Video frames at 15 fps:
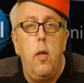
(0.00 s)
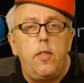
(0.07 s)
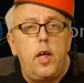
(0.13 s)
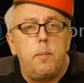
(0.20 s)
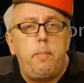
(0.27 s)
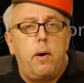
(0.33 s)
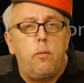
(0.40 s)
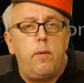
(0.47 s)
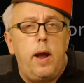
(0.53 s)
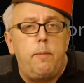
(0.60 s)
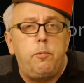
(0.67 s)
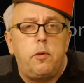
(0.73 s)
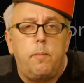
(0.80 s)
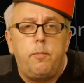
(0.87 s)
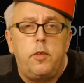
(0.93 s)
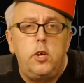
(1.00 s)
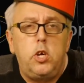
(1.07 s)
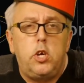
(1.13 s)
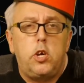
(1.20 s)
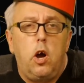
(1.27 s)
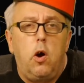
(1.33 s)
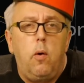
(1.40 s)
that about wraps up this
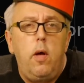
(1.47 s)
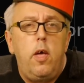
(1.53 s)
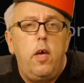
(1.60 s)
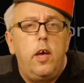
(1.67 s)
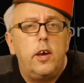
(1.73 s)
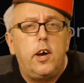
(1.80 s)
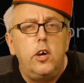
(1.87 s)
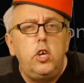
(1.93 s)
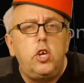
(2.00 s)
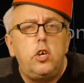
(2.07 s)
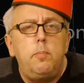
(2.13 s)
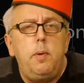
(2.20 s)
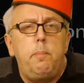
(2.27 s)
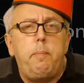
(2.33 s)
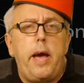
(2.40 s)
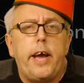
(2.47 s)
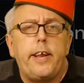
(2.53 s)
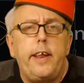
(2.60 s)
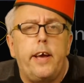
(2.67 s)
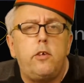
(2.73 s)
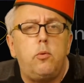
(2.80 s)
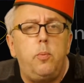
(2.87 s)
show. Gus should be back
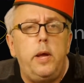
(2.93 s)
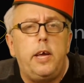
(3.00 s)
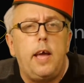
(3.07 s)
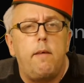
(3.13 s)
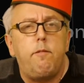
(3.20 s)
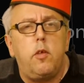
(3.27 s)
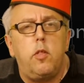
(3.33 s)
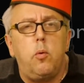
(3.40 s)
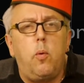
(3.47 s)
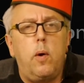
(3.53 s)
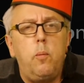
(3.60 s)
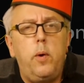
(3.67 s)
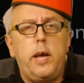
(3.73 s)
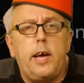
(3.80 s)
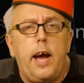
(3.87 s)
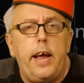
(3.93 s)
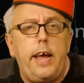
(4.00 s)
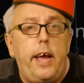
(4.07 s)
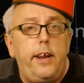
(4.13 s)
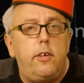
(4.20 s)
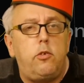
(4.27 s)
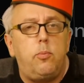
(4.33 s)
next week after the one week
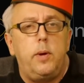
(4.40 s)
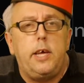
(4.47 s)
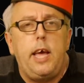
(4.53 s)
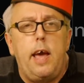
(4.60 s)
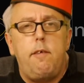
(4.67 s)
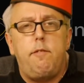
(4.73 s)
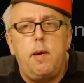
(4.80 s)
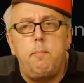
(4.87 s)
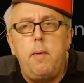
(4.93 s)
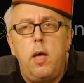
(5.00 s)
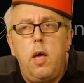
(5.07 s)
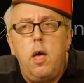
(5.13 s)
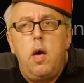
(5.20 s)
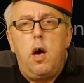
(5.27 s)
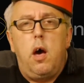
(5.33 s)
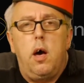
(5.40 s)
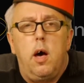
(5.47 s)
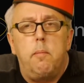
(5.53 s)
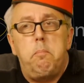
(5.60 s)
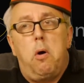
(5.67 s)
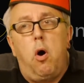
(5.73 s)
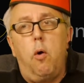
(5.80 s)
hiatus we gave him.
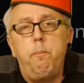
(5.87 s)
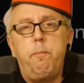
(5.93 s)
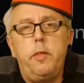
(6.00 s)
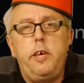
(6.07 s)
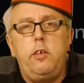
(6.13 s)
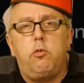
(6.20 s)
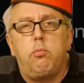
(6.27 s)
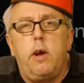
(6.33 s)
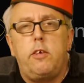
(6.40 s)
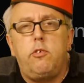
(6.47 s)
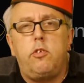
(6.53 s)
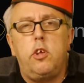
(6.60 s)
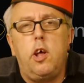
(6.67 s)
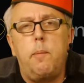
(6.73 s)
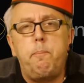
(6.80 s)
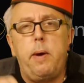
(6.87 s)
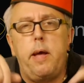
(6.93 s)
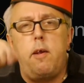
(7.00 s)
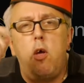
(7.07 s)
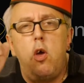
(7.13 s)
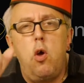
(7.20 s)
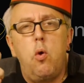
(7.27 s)
Um, hopefully, he's rested up
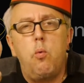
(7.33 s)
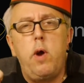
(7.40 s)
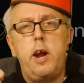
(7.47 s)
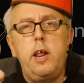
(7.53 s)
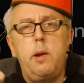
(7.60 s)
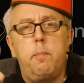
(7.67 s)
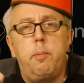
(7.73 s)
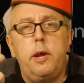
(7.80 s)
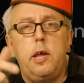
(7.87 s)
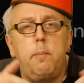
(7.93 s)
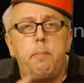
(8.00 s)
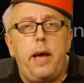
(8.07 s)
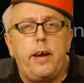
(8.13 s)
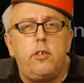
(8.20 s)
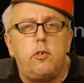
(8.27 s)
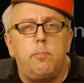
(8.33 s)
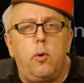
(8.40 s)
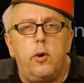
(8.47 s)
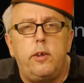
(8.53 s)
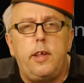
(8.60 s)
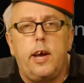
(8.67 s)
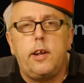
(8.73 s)
and ready to bring you back some
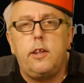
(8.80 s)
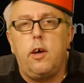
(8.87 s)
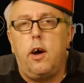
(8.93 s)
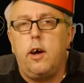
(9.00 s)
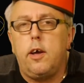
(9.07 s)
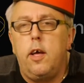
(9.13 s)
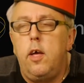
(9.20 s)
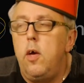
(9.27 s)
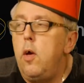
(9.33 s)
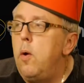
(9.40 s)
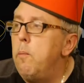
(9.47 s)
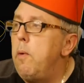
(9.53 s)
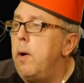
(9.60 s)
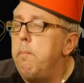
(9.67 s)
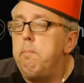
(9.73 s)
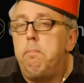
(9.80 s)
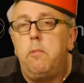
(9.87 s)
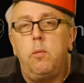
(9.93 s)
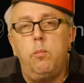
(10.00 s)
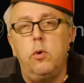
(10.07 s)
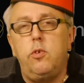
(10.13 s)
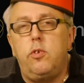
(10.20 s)
more tech talk. Well,
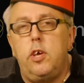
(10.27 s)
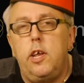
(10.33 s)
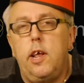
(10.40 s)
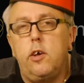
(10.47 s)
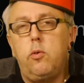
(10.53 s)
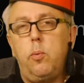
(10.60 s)
we'll see you next